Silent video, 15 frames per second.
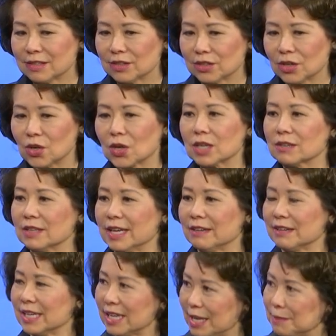
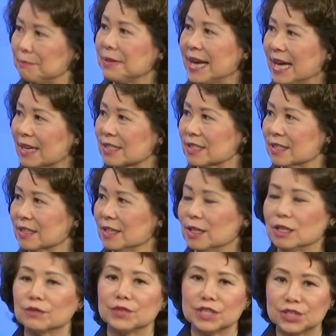corollary impact
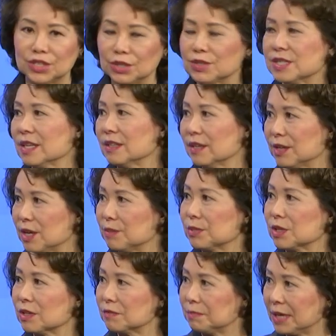of reducing the
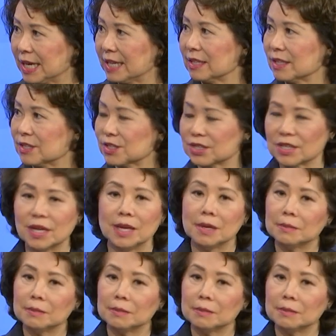number of pilots,